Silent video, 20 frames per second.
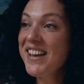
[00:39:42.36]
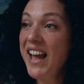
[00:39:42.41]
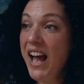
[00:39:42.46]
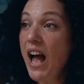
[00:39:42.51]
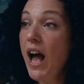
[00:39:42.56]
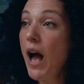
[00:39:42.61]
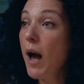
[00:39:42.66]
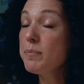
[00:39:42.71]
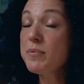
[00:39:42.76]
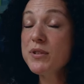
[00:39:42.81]

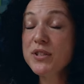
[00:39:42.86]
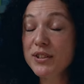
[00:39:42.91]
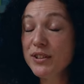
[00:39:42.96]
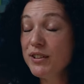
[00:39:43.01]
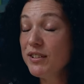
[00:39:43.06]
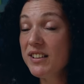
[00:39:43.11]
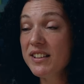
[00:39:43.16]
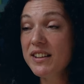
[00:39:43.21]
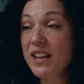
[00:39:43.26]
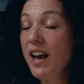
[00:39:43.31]
yeah,
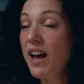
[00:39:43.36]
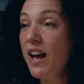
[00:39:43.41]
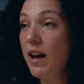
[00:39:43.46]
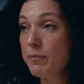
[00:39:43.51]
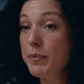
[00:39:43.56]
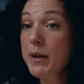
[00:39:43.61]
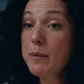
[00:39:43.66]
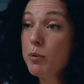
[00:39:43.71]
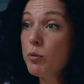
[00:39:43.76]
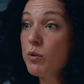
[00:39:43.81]
absolutely that,
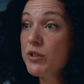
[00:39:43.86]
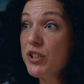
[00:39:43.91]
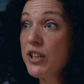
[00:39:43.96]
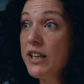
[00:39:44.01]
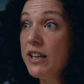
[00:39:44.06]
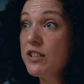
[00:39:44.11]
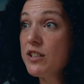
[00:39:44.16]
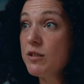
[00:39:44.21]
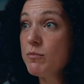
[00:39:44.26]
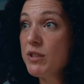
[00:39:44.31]
and people will
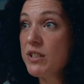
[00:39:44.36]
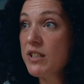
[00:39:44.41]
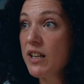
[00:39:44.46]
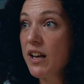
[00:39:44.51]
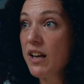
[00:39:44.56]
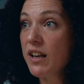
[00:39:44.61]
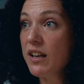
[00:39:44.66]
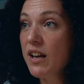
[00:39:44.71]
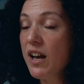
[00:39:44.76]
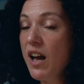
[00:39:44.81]
see it as a
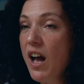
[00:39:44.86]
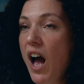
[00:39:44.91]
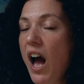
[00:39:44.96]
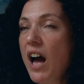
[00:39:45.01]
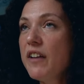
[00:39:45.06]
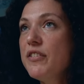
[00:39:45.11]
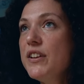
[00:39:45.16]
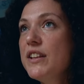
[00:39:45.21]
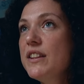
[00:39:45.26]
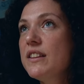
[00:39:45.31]
mistake. Yeah.
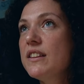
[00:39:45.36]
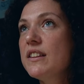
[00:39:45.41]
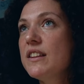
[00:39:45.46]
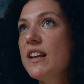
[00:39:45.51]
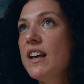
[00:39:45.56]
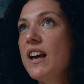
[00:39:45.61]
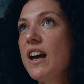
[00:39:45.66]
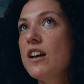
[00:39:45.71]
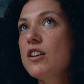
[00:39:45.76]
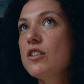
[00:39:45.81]
I think
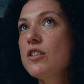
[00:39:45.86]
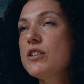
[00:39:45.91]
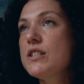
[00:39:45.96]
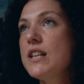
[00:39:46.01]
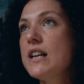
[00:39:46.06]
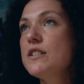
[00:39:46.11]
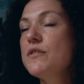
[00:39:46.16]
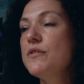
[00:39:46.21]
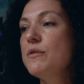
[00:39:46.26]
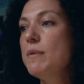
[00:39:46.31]
because
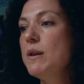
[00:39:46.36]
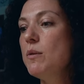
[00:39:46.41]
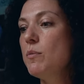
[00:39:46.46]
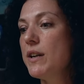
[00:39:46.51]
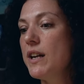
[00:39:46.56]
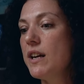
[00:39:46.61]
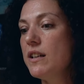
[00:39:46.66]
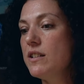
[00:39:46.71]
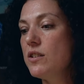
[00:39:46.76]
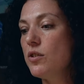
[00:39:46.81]
that's for me
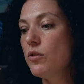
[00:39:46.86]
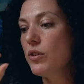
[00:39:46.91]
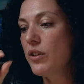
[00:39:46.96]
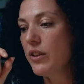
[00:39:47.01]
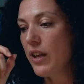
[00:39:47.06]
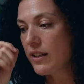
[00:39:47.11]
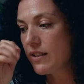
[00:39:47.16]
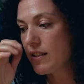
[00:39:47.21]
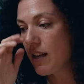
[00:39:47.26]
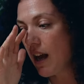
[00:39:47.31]
when I took
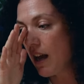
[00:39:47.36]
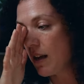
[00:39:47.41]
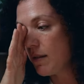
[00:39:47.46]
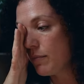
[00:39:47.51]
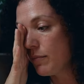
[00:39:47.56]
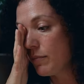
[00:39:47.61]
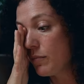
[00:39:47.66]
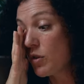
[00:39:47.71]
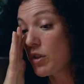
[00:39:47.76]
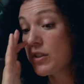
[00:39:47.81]
that
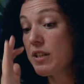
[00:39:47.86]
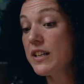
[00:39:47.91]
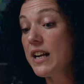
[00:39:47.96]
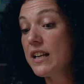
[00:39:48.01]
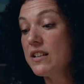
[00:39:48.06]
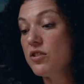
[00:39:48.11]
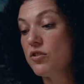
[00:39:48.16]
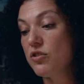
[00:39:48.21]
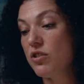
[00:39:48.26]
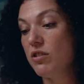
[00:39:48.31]
time because I'd
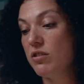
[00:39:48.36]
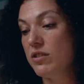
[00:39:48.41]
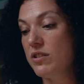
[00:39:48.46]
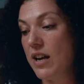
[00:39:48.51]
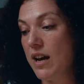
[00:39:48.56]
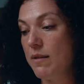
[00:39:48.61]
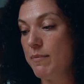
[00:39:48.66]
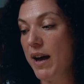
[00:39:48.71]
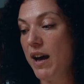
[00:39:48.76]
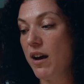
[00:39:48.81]
had such a long
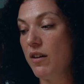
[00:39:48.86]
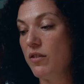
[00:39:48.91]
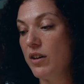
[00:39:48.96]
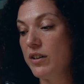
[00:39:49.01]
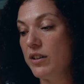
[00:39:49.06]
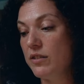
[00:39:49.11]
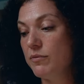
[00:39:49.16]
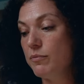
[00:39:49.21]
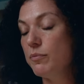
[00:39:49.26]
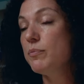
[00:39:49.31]
time out
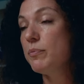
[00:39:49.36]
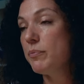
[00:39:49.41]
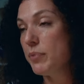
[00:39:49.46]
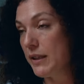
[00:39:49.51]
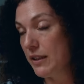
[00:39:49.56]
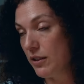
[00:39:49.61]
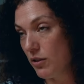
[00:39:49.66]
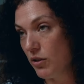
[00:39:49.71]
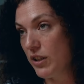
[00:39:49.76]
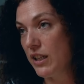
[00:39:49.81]
and I'd
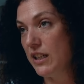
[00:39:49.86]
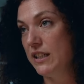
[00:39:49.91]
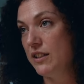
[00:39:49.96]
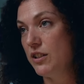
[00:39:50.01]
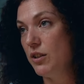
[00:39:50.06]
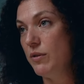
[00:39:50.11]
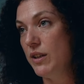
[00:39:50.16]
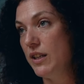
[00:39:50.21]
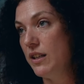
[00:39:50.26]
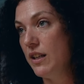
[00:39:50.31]
been luckily
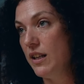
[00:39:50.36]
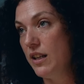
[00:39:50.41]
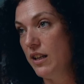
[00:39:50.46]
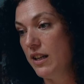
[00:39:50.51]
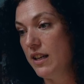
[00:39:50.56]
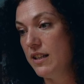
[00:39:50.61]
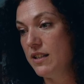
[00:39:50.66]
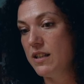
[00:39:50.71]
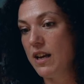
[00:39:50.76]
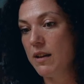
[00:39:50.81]
doing
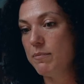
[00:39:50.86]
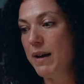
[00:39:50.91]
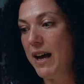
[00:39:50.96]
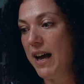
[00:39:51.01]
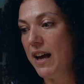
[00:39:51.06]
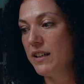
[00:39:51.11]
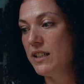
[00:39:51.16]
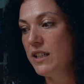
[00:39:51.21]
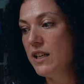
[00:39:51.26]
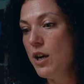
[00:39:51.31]
the Inside
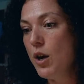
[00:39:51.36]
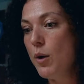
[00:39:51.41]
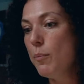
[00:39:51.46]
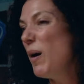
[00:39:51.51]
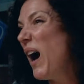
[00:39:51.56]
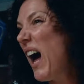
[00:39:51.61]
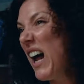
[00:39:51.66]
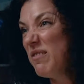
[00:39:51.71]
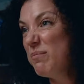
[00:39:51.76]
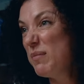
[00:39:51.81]
Man,
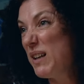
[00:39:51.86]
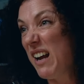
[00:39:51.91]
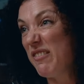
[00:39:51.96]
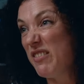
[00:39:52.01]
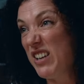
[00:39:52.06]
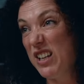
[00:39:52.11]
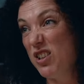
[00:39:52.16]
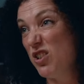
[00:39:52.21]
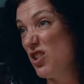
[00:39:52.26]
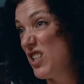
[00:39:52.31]
but I hadn't been
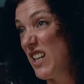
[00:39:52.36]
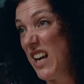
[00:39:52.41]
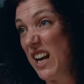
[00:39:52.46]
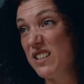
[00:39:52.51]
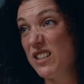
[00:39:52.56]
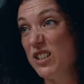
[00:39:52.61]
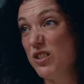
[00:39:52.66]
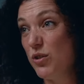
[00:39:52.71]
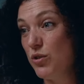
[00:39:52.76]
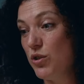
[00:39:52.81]
having any other
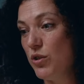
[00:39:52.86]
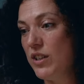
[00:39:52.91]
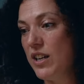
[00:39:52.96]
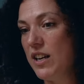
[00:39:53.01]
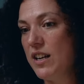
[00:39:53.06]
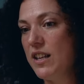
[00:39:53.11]
castings or doing